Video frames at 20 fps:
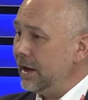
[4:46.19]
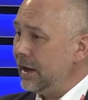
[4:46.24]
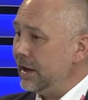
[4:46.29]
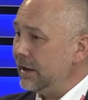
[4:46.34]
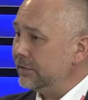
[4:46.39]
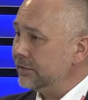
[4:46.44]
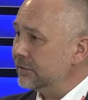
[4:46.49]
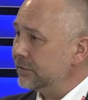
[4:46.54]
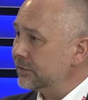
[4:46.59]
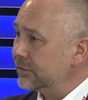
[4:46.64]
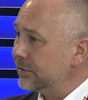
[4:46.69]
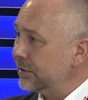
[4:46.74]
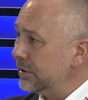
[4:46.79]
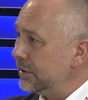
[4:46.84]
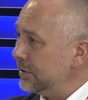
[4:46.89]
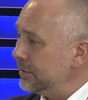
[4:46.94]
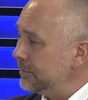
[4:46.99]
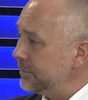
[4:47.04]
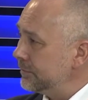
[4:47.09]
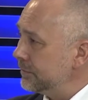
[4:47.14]

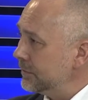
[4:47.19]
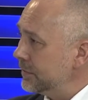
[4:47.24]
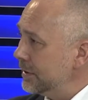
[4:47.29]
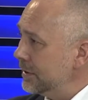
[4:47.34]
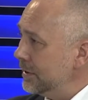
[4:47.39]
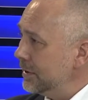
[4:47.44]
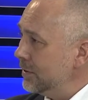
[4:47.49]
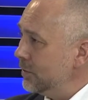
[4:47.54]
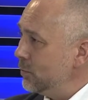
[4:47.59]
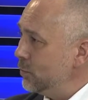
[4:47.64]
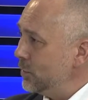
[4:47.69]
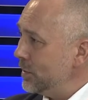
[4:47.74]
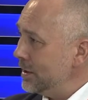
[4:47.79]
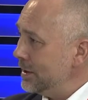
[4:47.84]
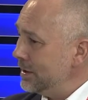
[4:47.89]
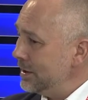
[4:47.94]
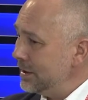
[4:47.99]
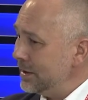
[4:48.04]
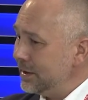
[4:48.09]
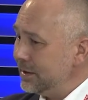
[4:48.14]
And
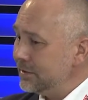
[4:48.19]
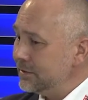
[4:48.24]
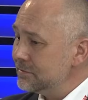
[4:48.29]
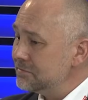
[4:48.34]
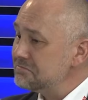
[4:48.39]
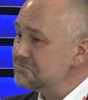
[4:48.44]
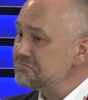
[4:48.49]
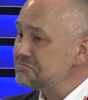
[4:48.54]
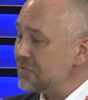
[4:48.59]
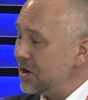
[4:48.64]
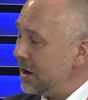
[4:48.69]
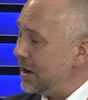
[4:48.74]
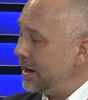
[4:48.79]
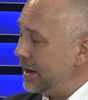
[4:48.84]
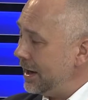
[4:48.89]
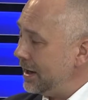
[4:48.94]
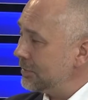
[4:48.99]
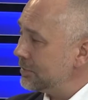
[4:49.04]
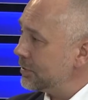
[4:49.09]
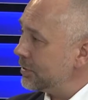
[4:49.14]
we
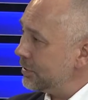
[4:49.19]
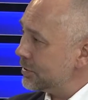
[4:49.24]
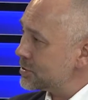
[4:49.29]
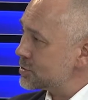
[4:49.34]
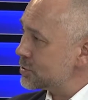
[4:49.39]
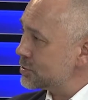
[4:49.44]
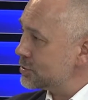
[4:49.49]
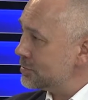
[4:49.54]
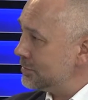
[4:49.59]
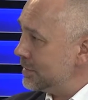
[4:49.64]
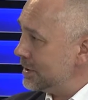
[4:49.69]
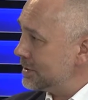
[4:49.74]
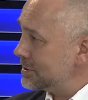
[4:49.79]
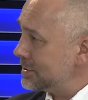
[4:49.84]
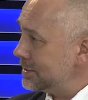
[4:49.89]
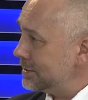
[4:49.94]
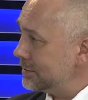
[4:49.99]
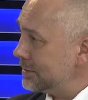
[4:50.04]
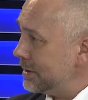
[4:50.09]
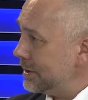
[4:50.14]
are able also to
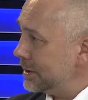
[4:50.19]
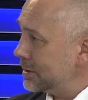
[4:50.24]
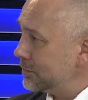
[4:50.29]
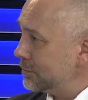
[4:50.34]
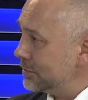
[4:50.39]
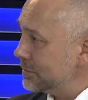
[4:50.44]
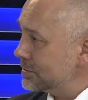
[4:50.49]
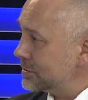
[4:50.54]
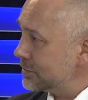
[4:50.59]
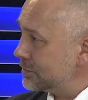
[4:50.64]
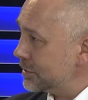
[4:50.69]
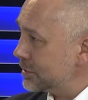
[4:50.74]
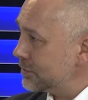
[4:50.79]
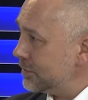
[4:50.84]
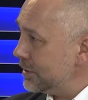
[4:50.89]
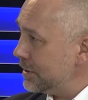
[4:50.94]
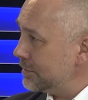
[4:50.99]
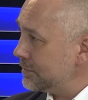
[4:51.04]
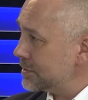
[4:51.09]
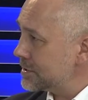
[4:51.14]
maintain the high quality
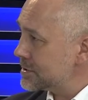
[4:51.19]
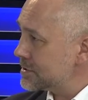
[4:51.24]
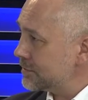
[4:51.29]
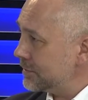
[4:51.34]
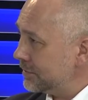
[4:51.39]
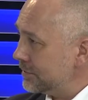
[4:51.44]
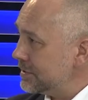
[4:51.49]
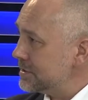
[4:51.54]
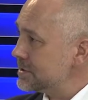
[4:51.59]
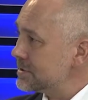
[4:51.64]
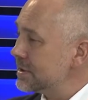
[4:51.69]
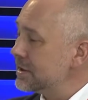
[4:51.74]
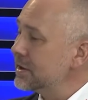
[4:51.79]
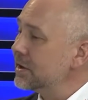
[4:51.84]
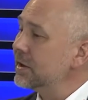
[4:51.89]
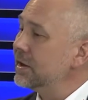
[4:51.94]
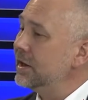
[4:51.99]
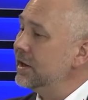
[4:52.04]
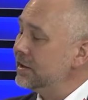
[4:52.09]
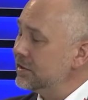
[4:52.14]
requirements with this
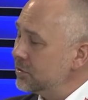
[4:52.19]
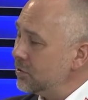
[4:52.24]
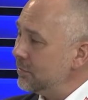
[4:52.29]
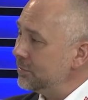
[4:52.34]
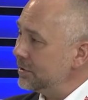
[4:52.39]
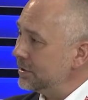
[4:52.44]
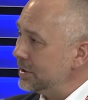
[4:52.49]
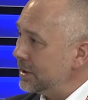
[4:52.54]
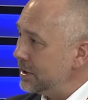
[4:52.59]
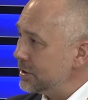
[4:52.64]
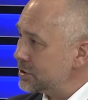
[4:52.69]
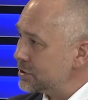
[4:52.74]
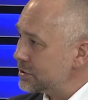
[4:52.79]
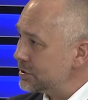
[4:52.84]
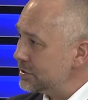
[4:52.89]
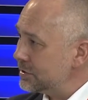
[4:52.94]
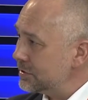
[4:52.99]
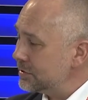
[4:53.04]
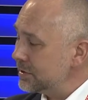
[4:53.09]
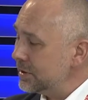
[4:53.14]
in
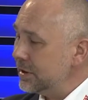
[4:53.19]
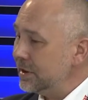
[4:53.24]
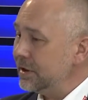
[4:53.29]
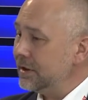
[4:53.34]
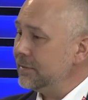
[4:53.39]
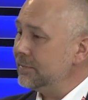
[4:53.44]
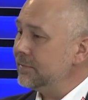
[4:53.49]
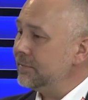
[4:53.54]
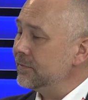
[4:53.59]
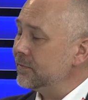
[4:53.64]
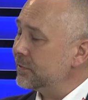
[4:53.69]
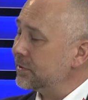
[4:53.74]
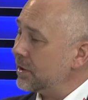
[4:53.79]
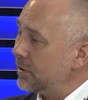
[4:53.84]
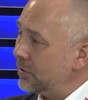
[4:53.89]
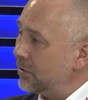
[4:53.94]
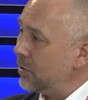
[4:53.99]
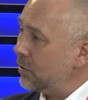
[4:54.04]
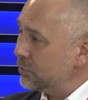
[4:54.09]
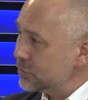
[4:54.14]
combination with
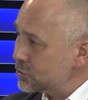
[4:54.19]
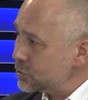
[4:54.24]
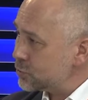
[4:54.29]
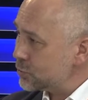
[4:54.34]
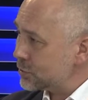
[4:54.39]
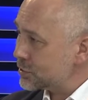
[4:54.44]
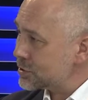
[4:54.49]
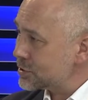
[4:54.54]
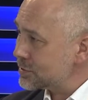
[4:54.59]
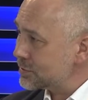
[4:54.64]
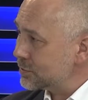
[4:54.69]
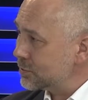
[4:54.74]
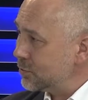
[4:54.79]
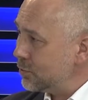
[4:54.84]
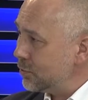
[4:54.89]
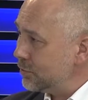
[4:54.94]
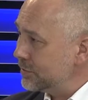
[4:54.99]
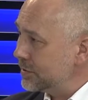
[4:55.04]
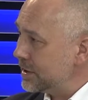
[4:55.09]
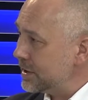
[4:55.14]
our own tools.
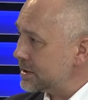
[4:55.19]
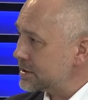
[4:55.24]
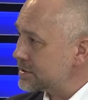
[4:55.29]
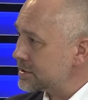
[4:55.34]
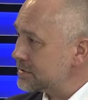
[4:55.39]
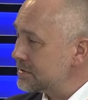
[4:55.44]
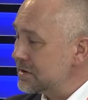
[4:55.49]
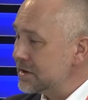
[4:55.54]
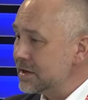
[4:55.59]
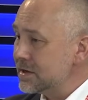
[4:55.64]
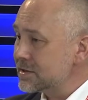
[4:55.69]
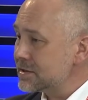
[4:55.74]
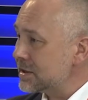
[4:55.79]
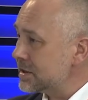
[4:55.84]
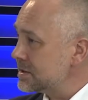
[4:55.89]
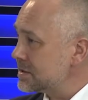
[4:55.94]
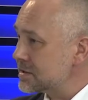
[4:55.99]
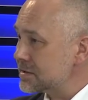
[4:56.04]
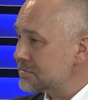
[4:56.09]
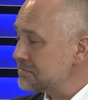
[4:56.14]
Cowie has,
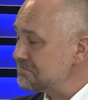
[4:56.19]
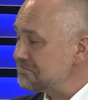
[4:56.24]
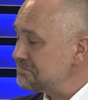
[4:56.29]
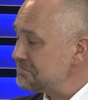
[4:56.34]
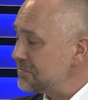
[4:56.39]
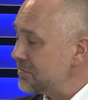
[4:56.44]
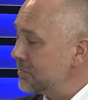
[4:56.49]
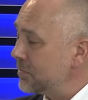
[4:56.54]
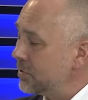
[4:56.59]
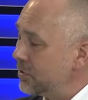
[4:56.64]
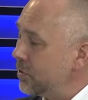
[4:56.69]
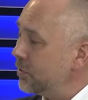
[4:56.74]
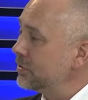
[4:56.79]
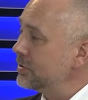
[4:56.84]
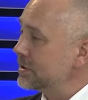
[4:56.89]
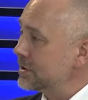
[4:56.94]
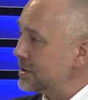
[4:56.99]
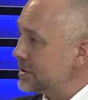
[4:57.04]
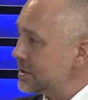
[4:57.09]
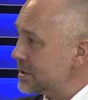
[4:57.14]
since
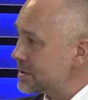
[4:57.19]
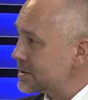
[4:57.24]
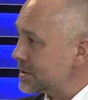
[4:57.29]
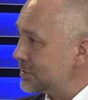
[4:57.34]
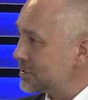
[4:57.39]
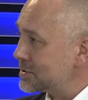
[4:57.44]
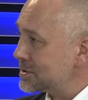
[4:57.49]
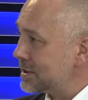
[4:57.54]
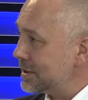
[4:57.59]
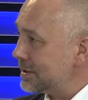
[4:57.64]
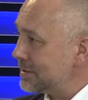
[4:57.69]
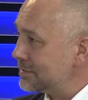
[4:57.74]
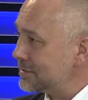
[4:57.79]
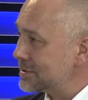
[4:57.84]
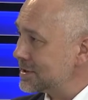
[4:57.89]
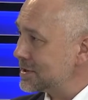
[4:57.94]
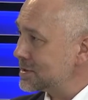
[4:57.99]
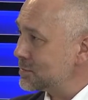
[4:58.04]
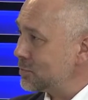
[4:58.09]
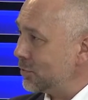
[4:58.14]
long years, I would say,
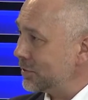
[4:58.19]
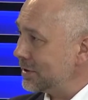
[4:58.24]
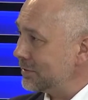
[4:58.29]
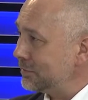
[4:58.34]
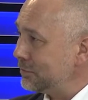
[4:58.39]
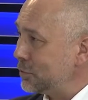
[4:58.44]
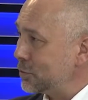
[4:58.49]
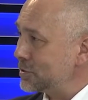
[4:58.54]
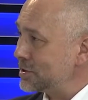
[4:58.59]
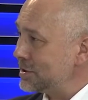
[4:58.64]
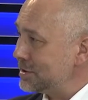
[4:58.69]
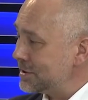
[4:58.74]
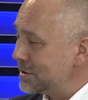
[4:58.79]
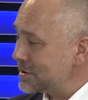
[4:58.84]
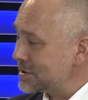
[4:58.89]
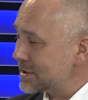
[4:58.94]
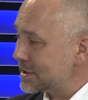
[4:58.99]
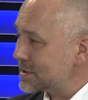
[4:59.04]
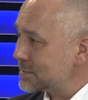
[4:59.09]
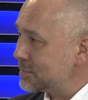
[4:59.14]
since more than 40
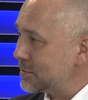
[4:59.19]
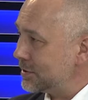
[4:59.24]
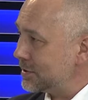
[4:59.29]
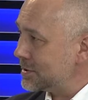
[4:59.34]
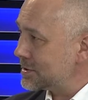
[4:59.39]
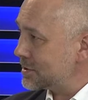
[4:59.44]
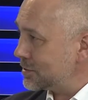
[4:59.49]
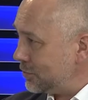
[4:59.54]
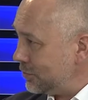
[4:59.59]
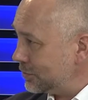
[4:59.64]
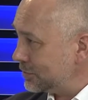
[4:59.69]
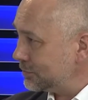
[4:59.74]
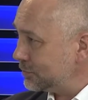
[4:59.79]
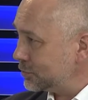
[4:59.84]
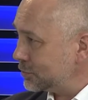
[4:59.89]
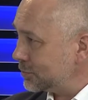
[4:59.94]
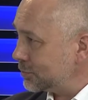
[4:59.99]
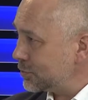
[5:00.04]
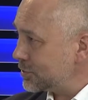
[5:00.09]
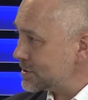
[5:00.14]
years experience in
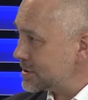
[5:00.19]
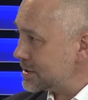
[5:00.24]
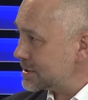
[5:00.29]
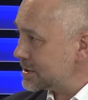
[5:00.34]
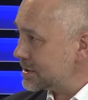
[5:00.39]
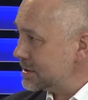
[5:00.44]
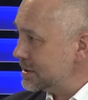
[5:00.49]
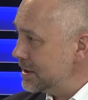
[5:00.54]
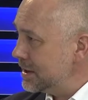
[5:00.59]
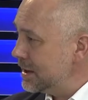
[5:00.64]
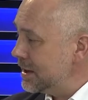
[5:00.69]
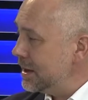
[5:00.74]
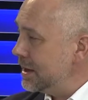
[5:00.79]
autophoto processing.